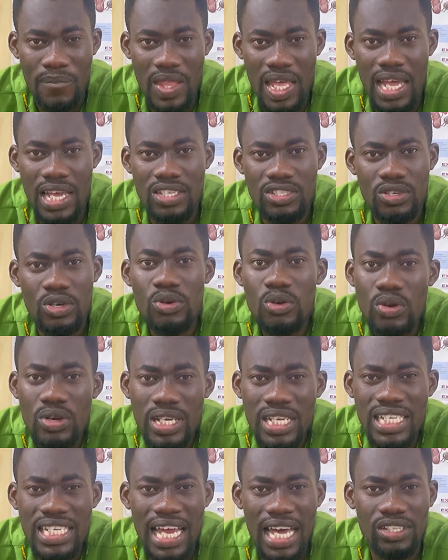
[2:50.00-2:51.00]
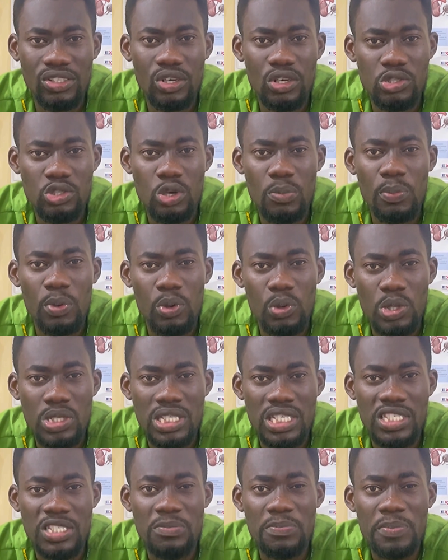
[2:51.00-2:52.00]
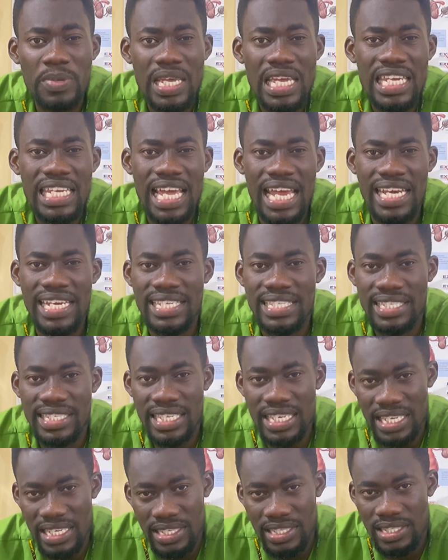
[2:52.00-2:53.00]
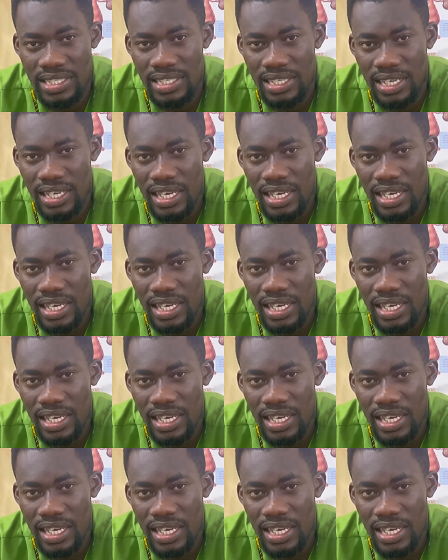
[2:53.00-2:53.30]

And so looking at osteoporosis being a disease